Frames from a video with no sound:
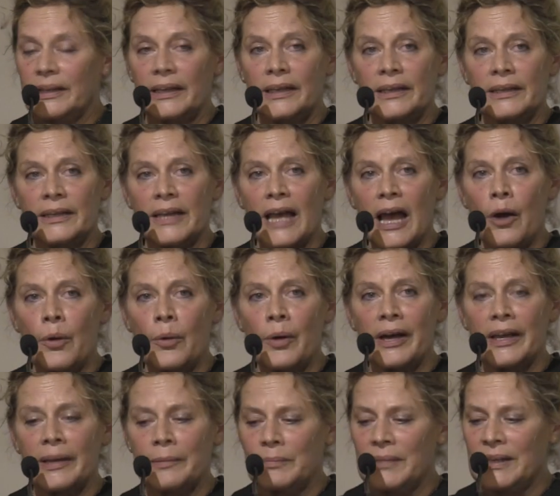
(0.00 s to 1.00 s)
and now
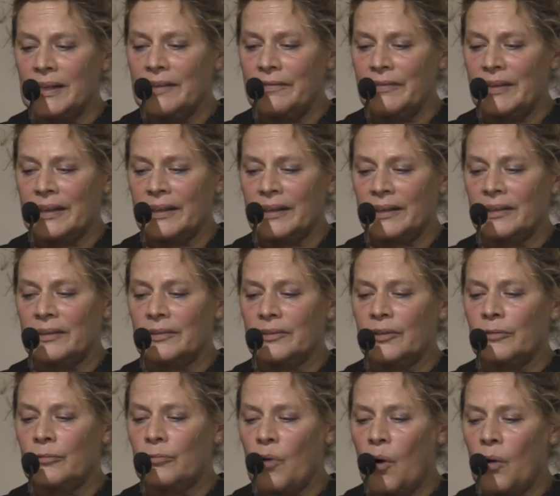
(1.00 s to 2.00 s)
I am living
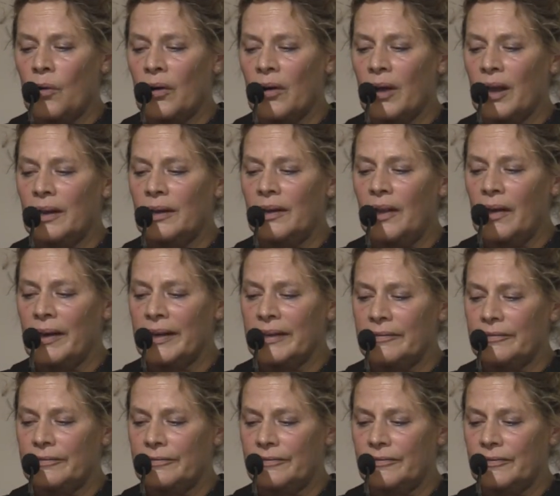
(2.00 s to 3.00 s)
the wrong
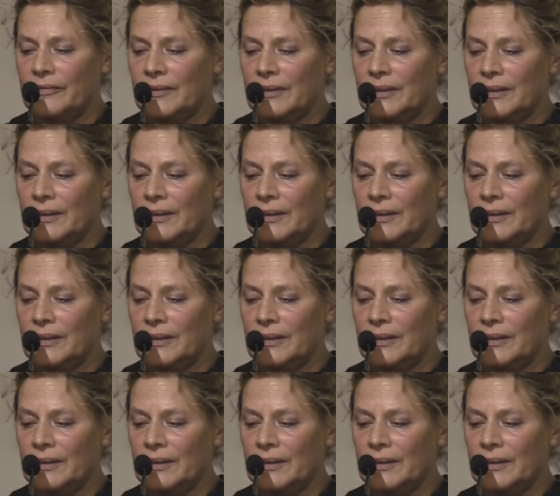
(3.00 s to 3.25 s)
life.